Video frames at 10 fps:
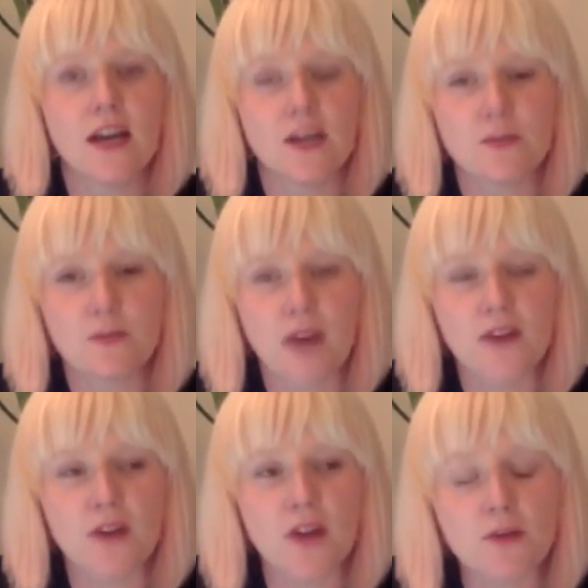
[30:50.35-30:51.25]
And
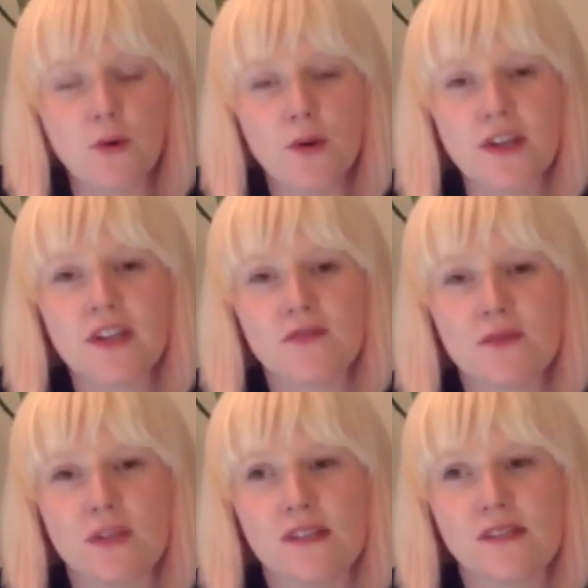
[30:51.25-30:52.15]
the point here
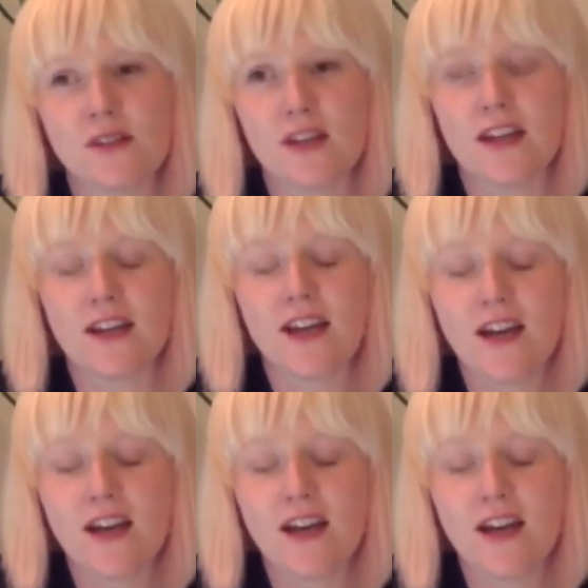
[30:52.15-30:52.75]
for me is that, like,